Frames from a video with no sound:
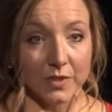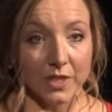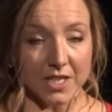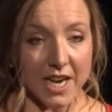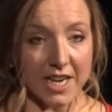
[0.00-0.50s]

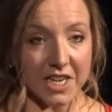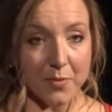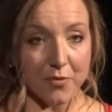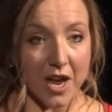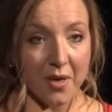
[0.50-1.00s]
I take a
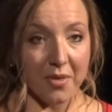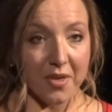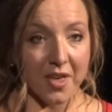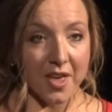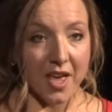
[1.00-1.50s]
deep breath
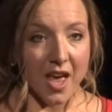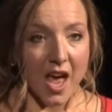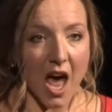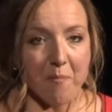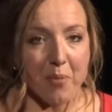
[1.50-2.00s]

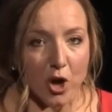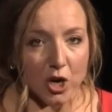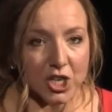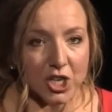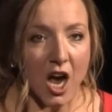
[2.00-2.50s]
and
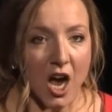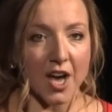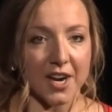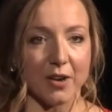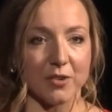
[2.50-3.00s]
push
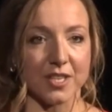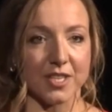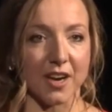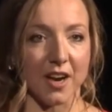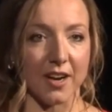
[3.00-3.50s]
hard out of the
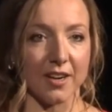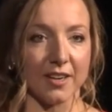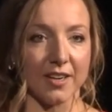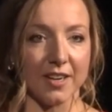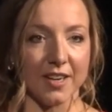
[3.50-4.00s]
start.
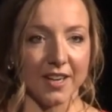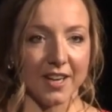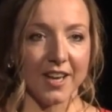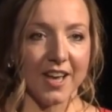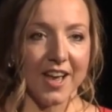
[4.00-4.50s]

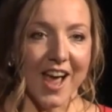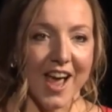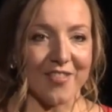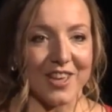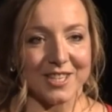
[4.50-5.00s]

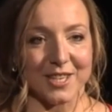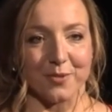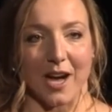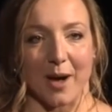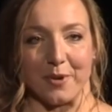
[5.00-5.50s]
And this is
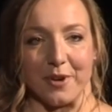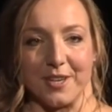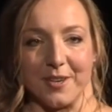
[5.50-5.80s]
what happened.